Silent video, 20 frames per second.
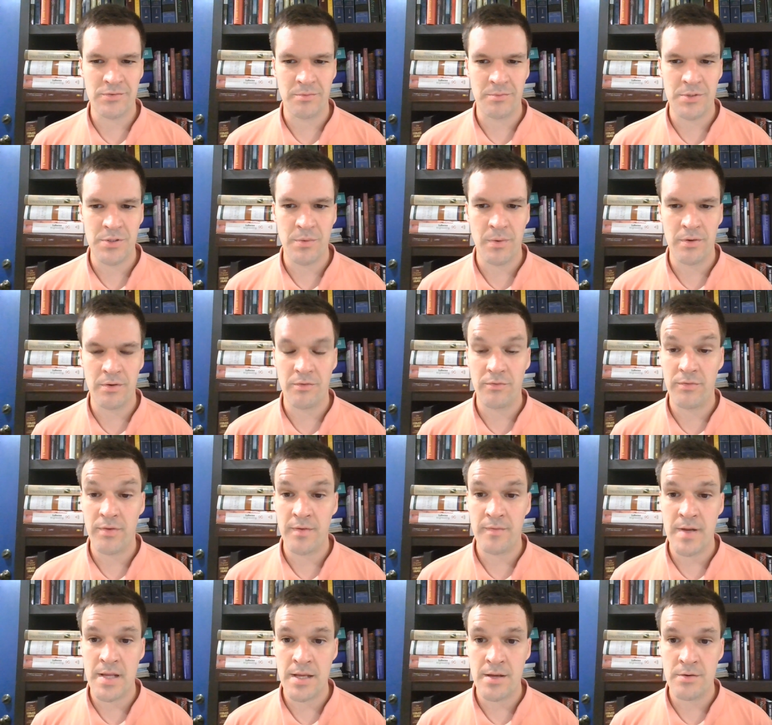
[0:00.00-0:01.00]
from
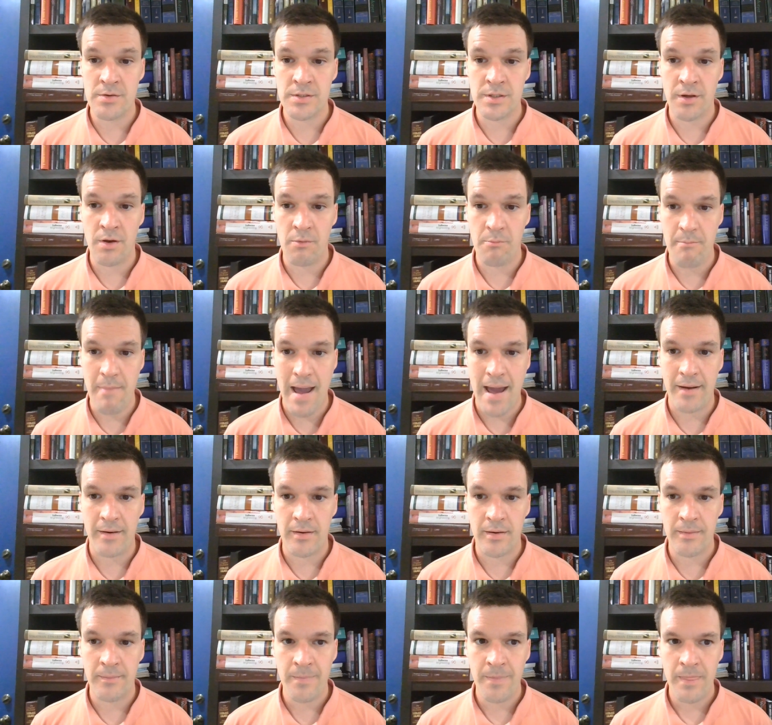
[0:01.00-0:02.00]
250 years ago
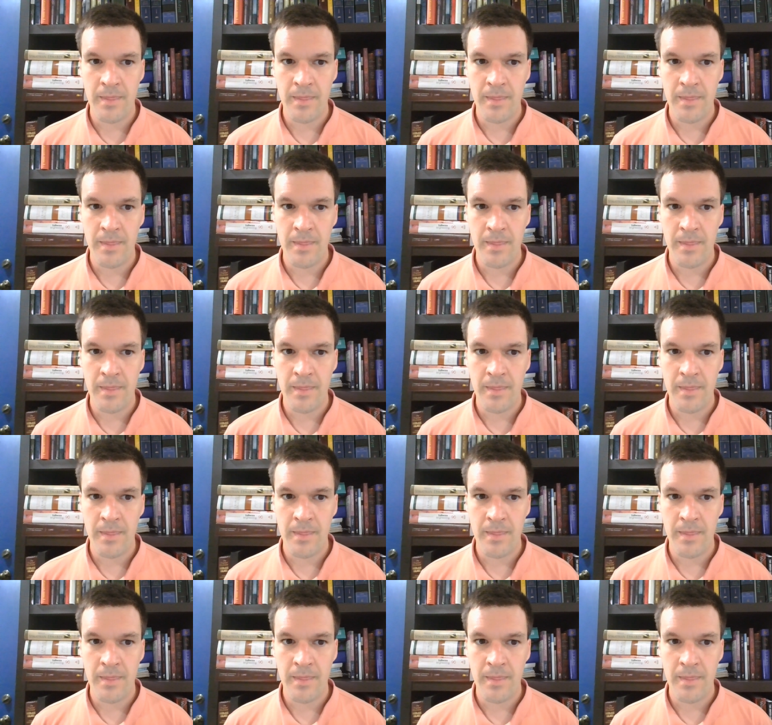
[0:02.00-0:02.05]
matter?